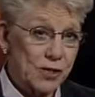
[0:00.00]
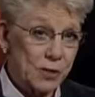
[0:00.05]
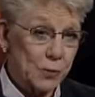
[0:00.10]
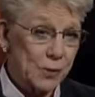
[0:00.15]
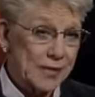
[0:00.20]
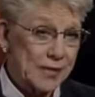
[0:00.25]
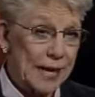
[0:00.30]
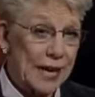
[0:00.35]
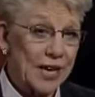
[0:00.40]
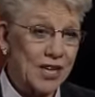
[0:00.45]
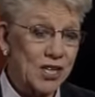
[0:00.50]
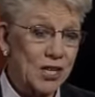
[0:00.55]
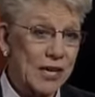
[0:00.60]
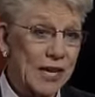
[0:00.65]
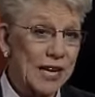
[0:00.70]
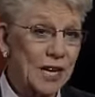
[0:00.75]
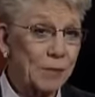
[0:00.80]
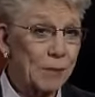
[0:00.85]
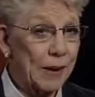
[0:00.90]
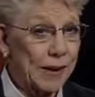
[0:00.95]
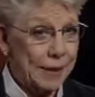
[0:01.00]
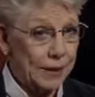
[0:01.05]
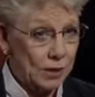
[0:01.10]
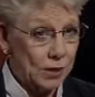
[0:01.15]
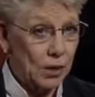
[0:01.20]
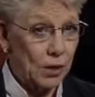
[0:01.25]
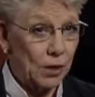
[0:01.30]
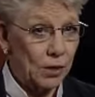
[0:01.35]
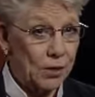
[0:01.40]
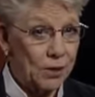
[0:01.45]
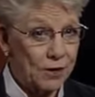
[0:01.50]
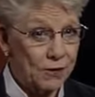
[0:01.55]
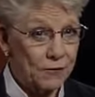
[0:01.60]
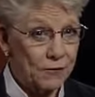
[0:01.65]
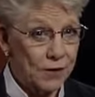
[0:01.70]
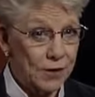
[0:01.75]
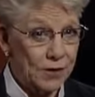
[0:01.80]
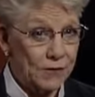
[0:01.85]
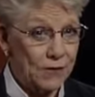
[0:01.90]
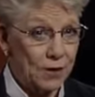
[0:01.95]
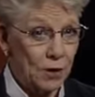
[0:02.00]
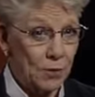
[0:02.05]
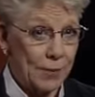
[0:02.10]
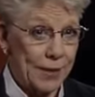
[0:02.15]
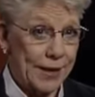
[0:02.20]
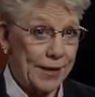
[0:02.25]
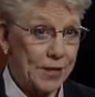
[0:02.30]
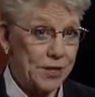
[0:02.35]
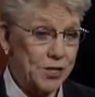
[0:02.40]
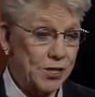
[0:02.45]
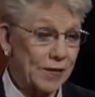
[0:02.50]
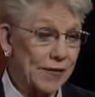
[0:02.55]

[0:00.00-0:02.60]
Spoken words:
it was actually hit by a car in front of our ranch.